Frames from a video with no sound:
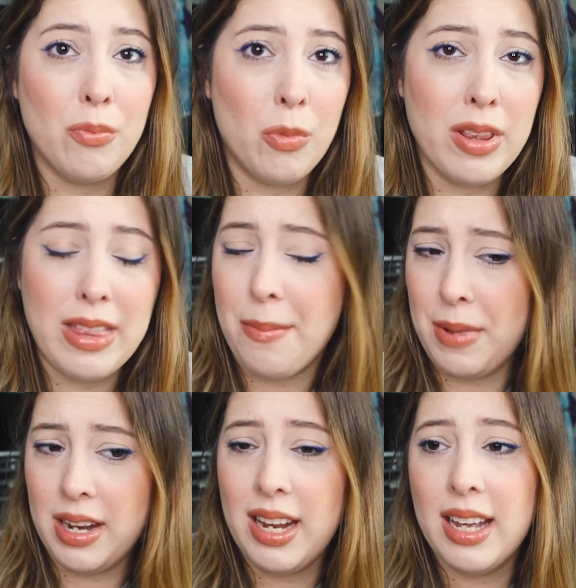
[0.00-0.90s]
What that
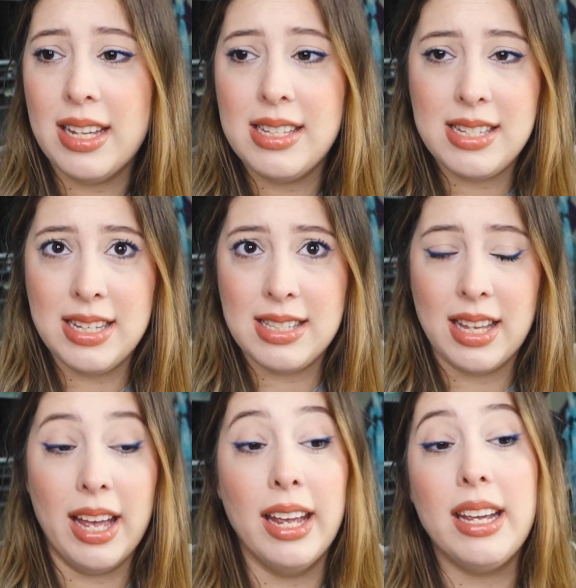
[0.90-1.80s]
meaning is
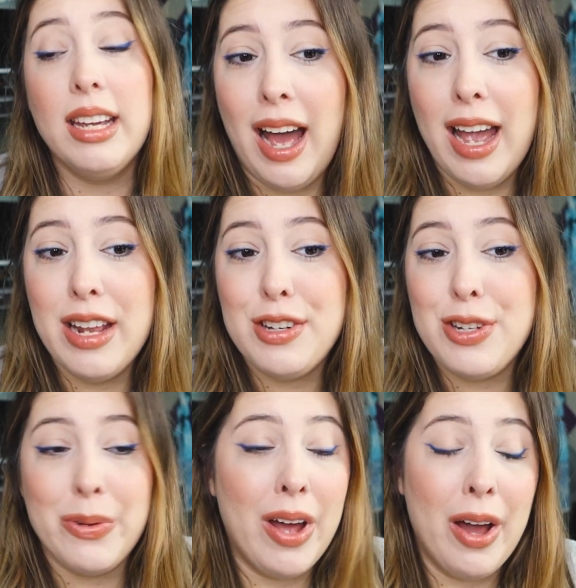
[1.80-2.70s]
like, I
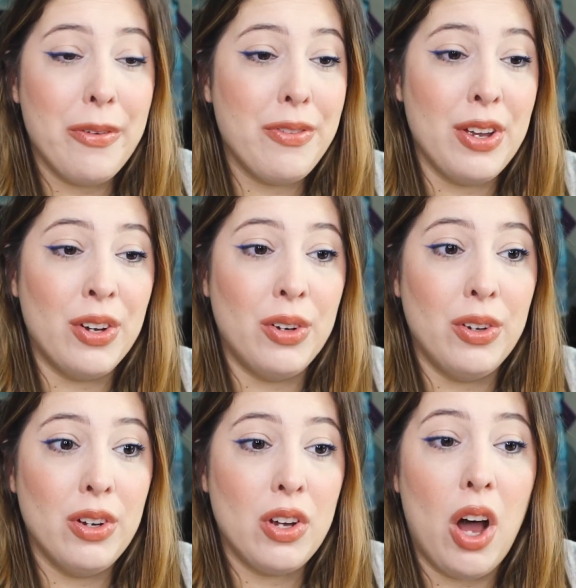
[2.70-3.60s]
do not
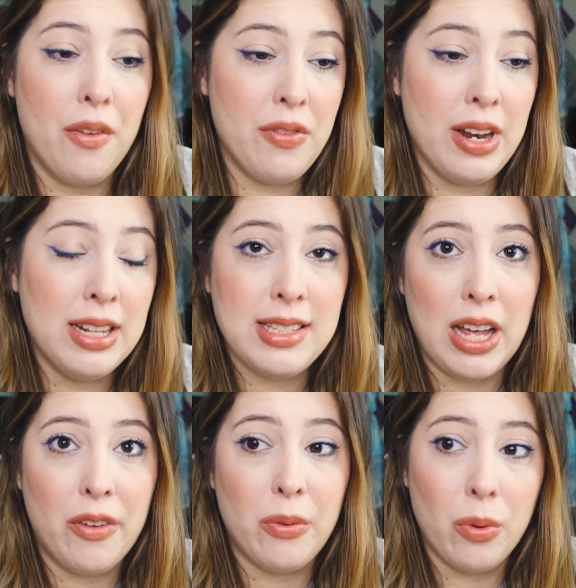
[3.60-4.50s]
feel confident in
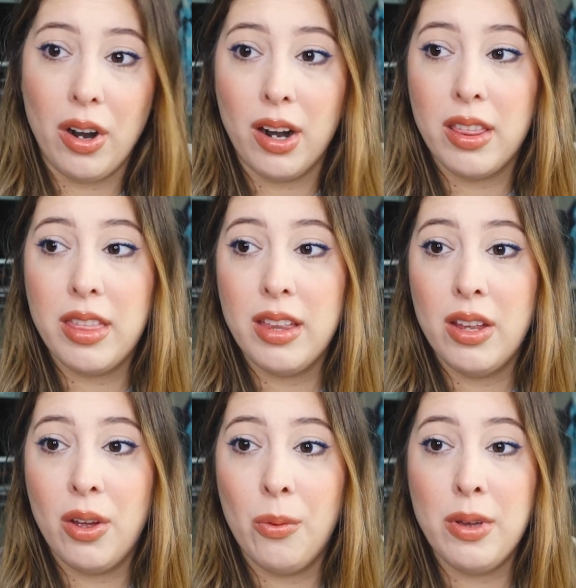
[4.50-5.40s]
self-worth
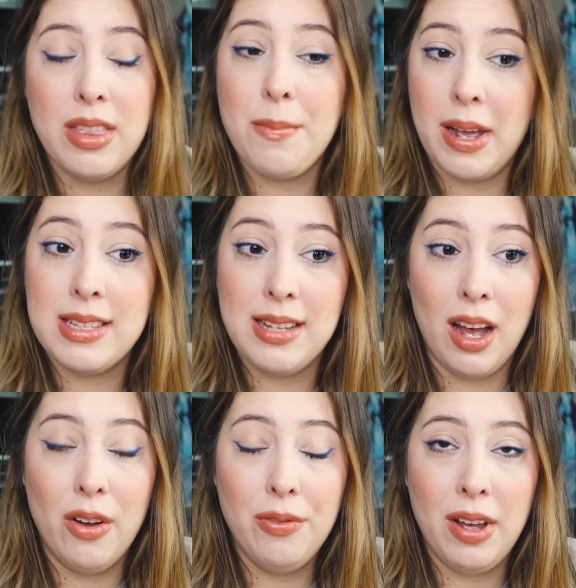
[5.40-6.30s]
within
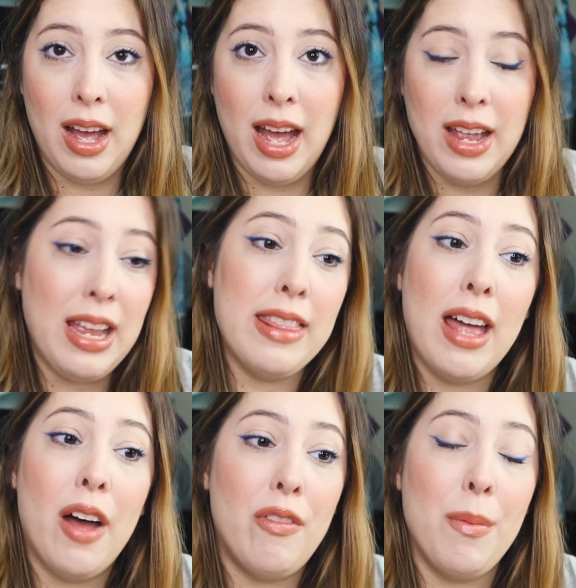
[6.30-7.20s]
myself. I get
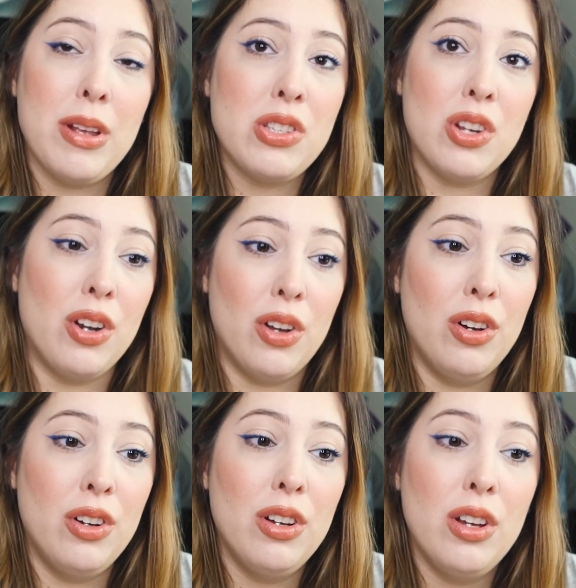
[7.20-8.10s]
that from
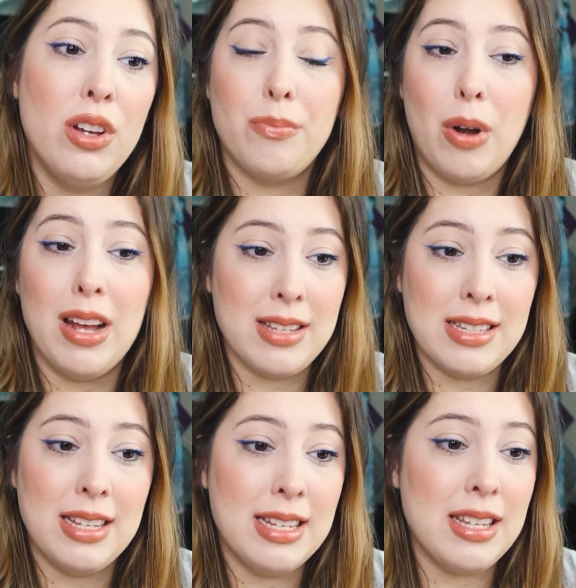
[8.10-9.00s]
external
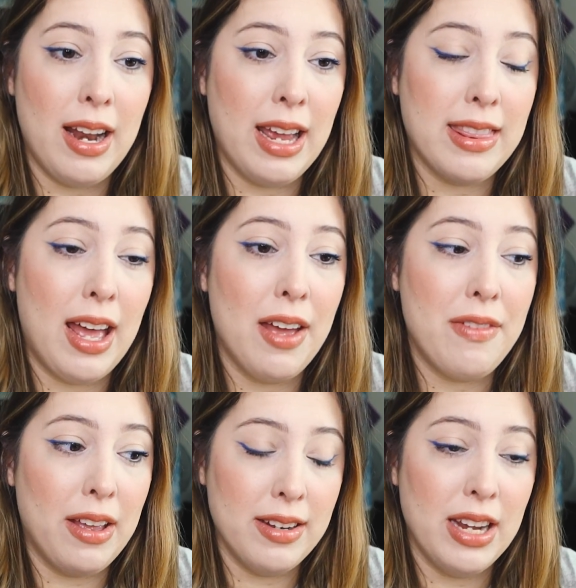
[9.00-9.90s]
processes, and I get that
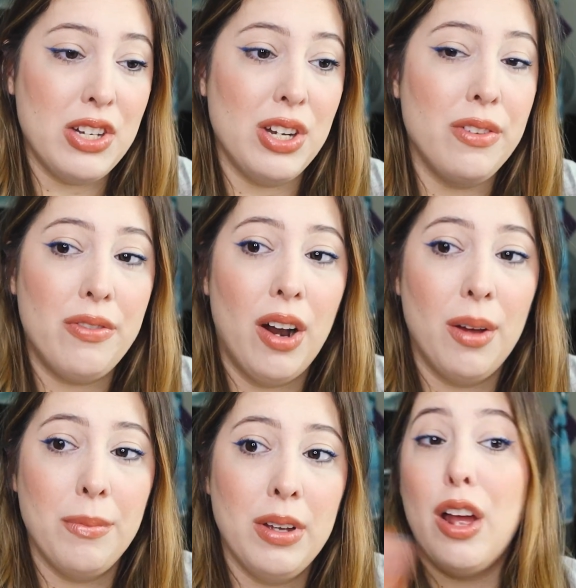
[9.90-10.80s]
validation
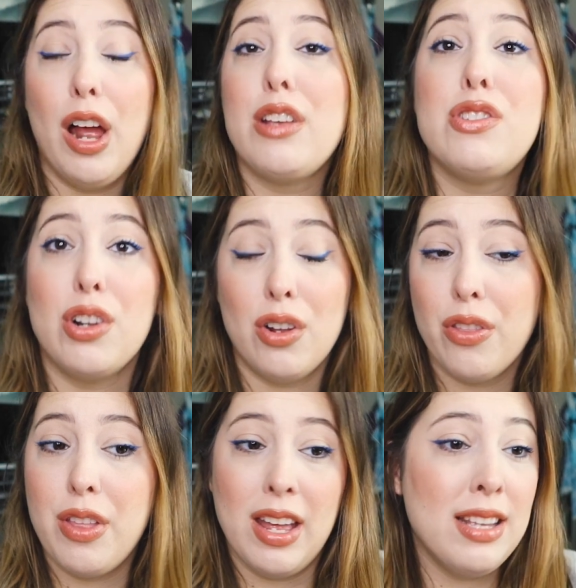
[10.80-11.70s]
from
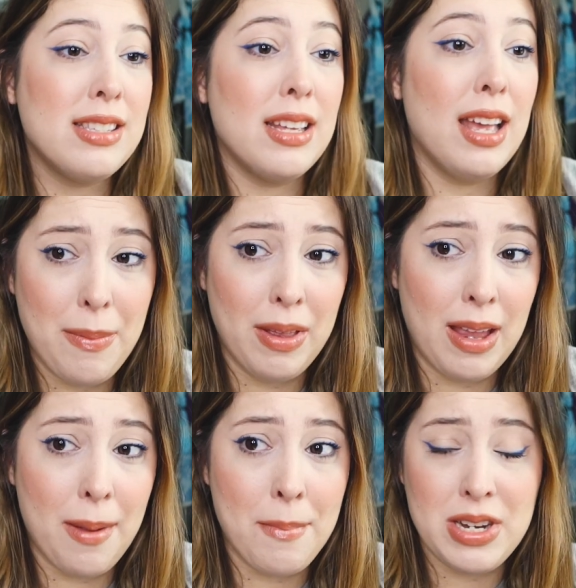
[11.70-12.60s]
external things, maybe
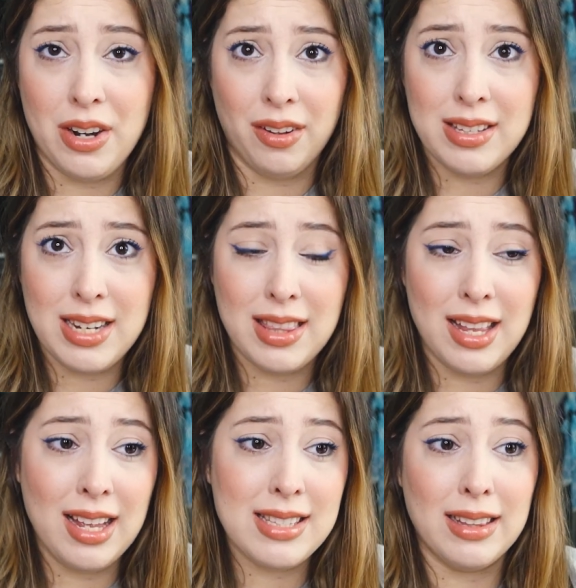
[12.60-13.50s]
like materialistic
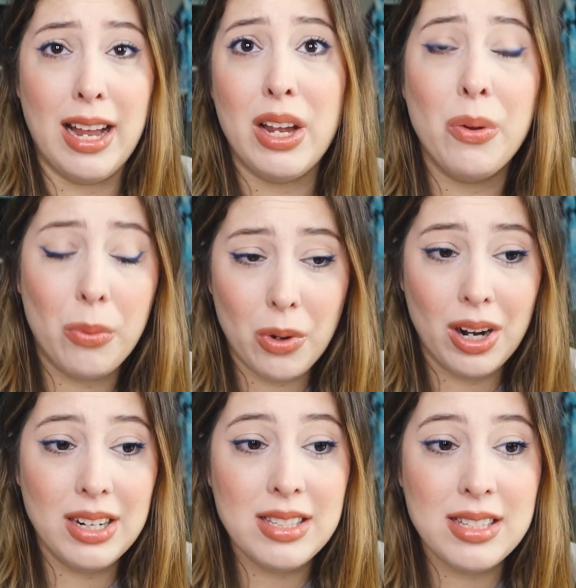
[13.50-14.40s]
things like
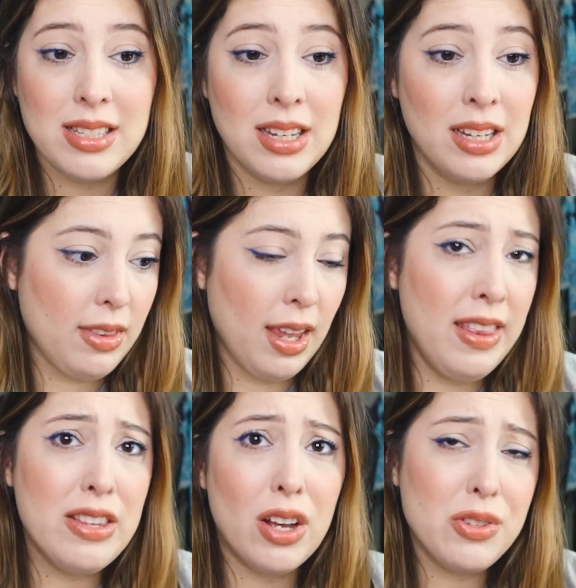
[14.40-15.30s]
awards.
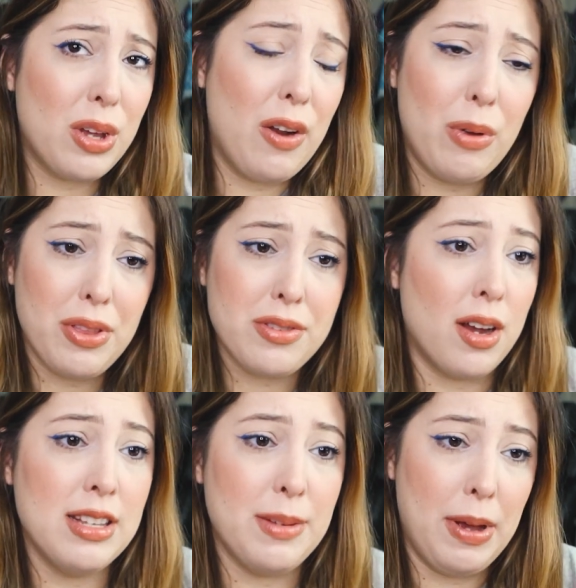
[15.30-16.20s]
And that's also kind of what the
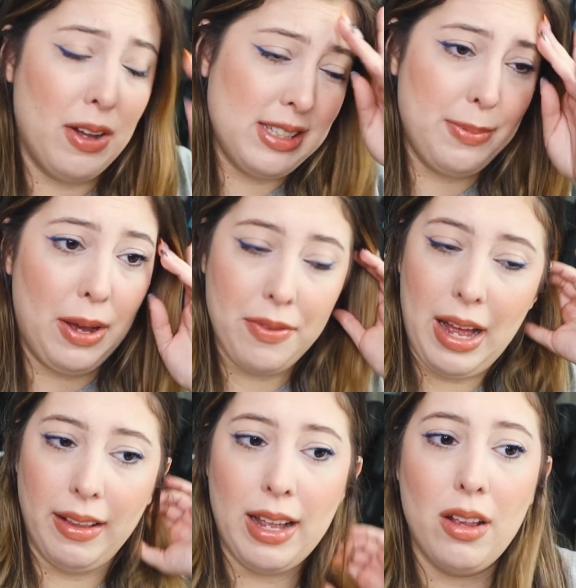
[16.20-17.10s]
song is about. It's about
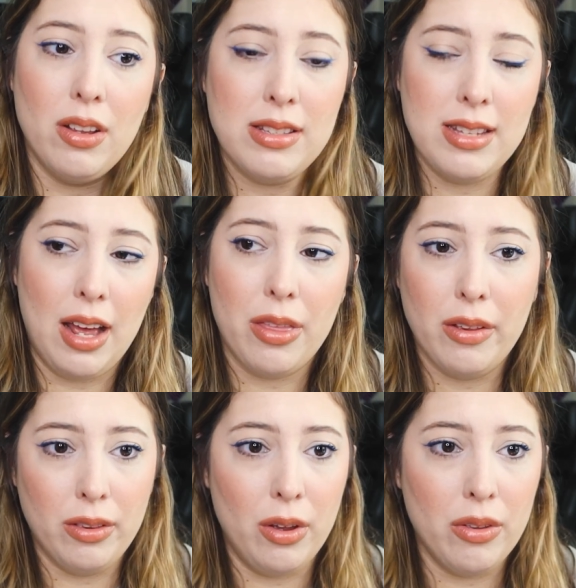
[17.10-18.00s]
that like
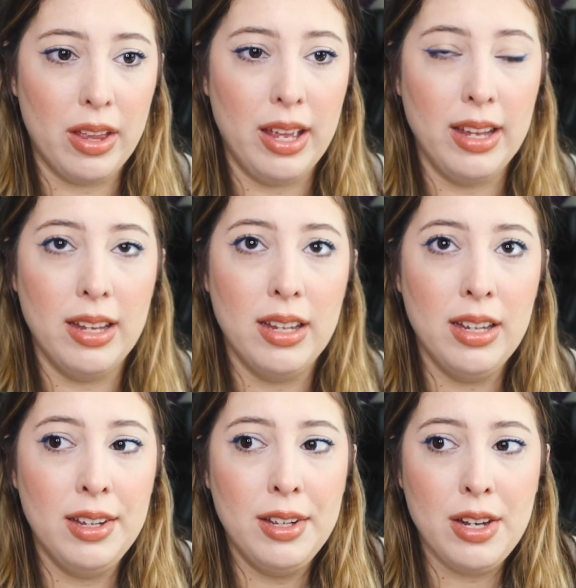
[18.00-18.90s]
self-loathing,
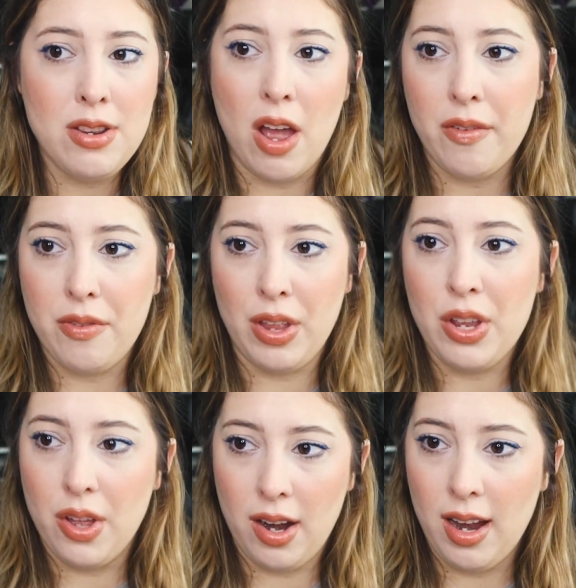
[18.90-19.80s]
not
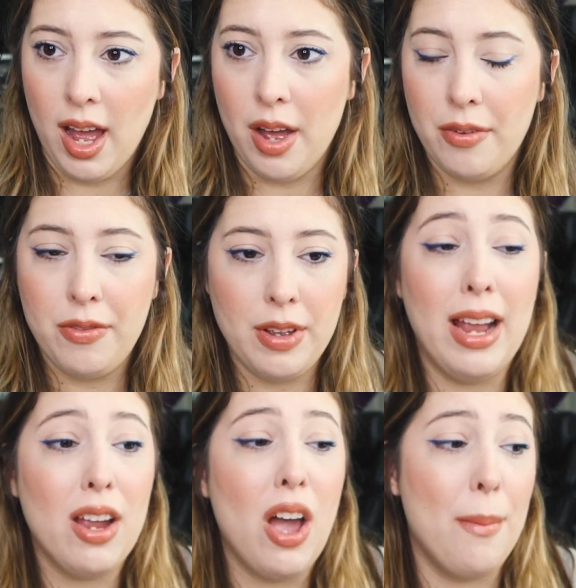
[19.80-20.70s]
feeling good enough.
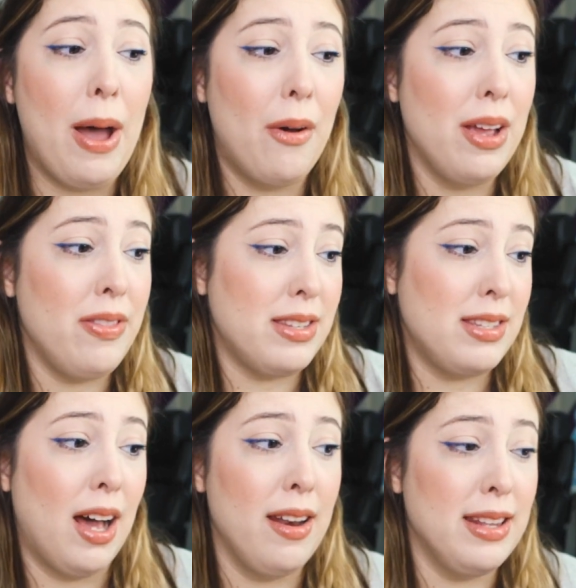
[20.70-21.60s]
I can come out in the
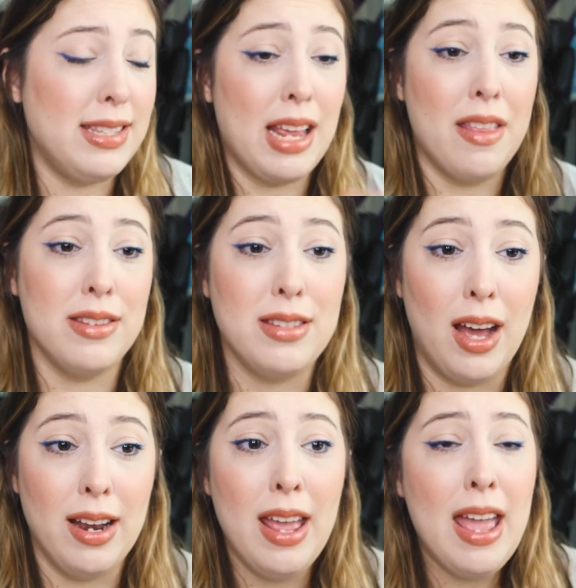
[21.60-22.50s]
sun and stand in the
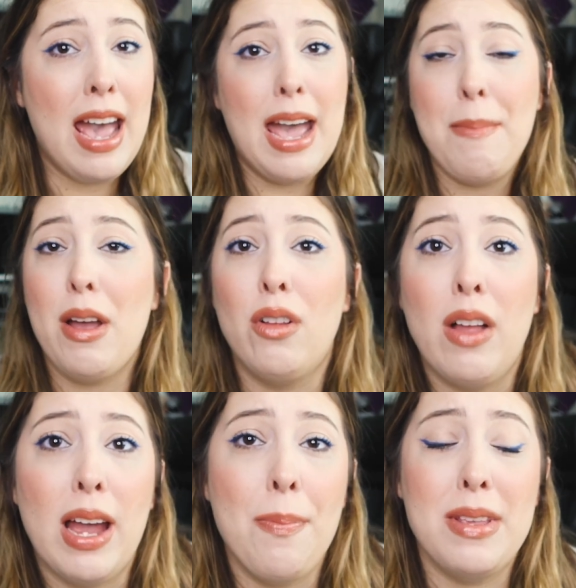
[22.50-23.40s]
sun and make it
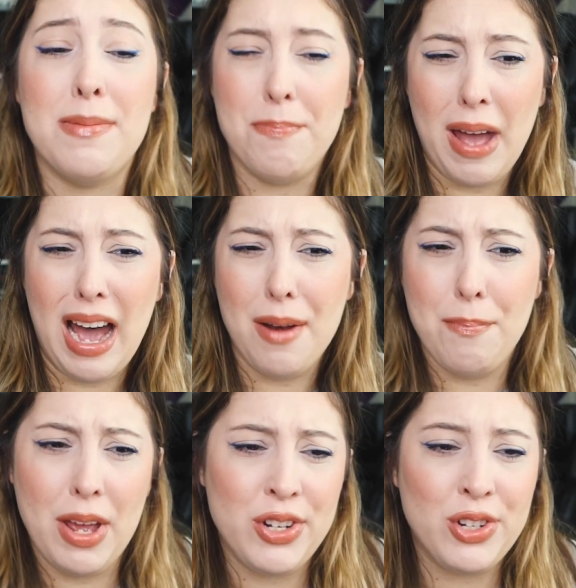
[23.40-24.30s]
look like I'm this
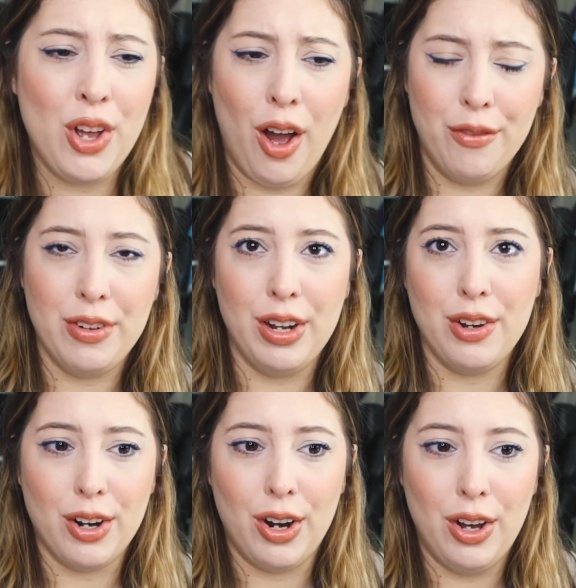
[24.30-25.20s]
bad bitch confident
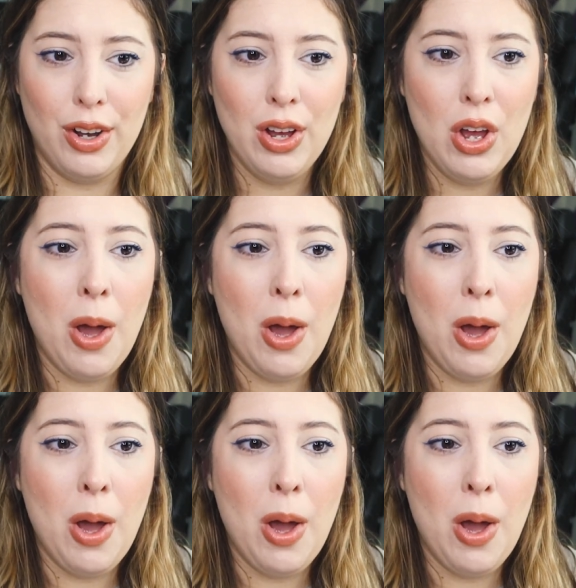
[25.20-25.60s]
girl,